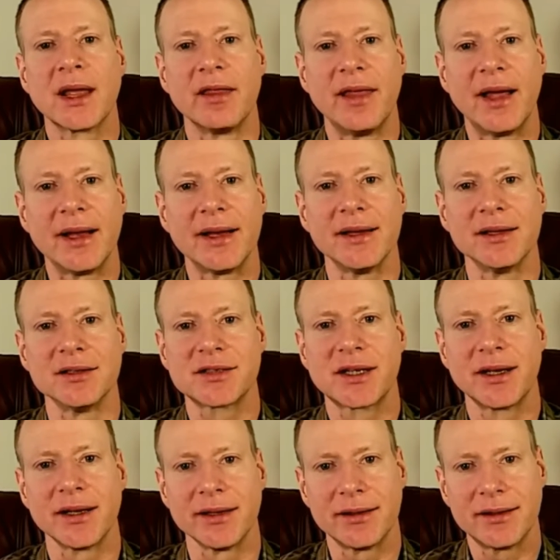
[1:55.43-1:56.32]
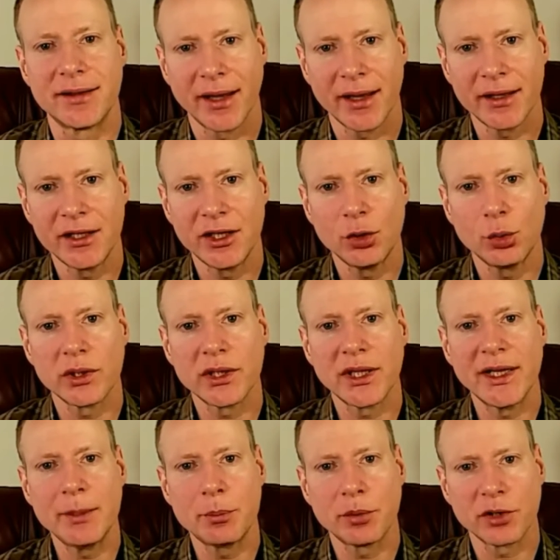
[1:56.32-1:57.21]
that is
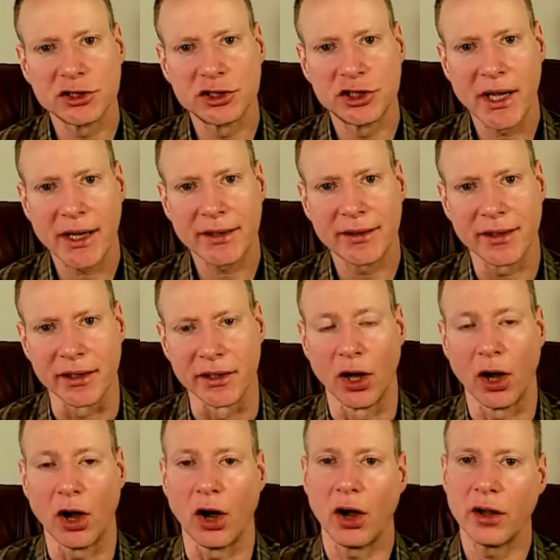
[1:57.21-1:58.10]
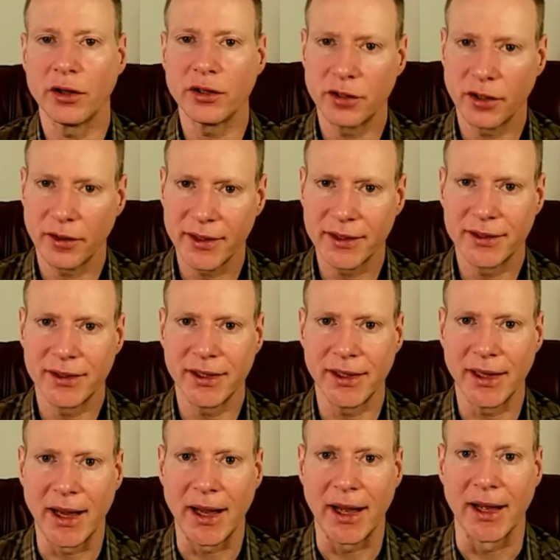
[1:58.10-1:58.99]
continually projected onto the
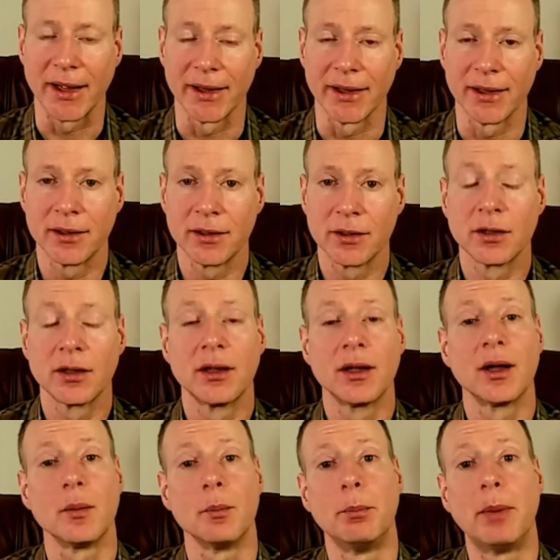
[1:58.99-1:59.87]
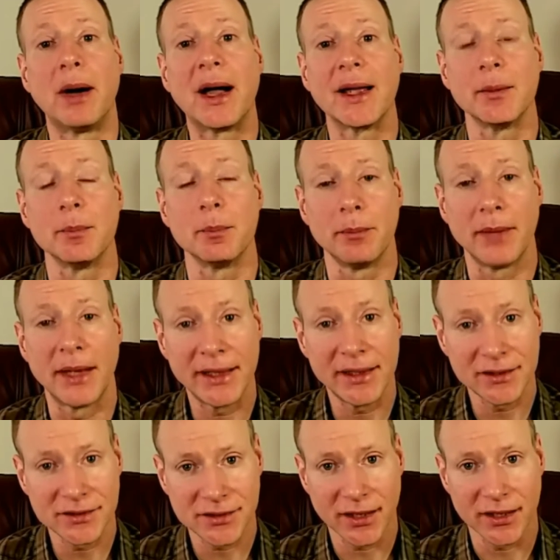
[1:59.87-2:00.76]
TI by
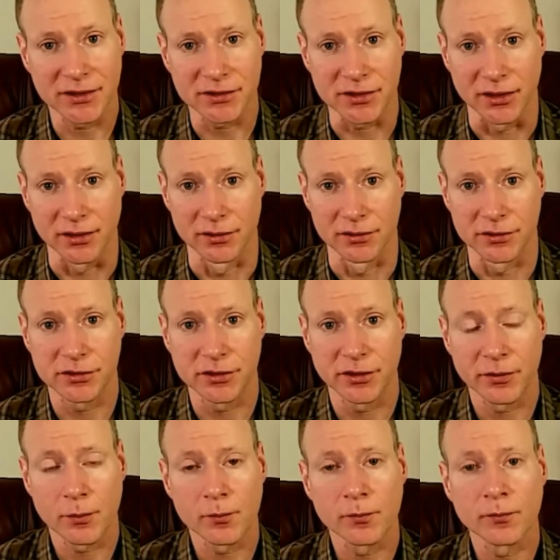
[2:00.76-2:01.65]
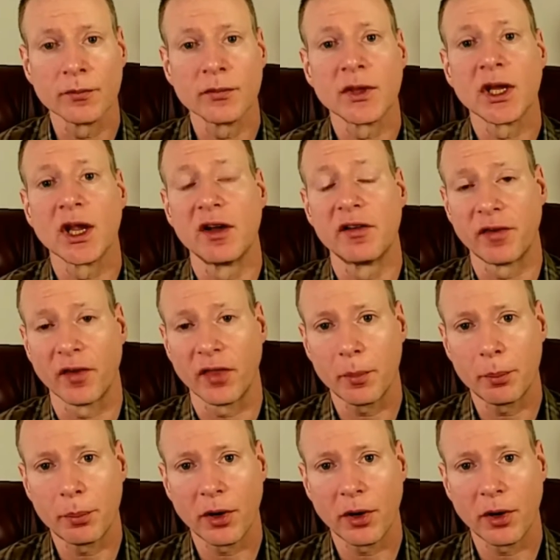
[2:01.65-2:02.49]
many citizens for the